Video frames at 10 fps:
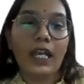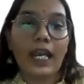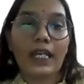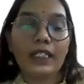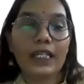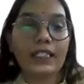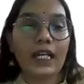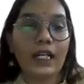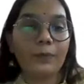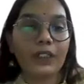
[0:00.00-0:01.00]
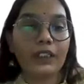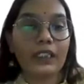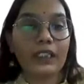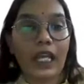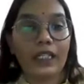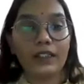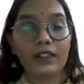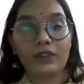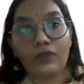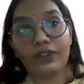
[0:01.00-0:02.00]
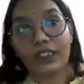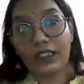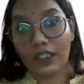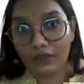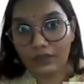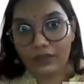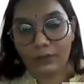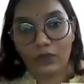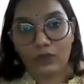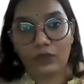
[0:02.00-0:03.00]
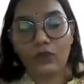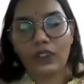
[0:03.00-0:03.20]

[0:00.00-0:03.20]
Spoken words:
And it has adapted the ideals of internationalism also.